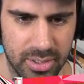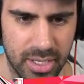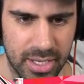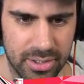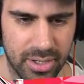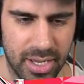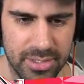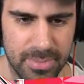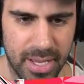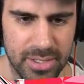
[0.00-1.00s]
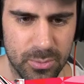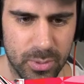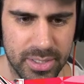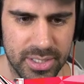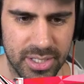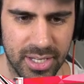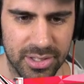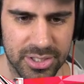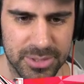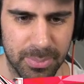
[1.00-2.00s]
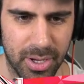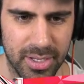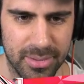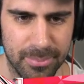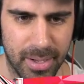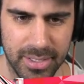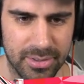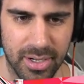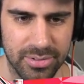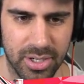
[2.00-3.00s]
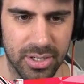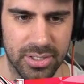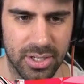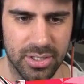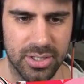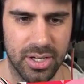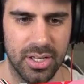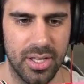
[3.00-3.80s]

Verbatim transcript: I don't know. How do you how do you run on the spot in Minecraft? Huh, yeah, yeah.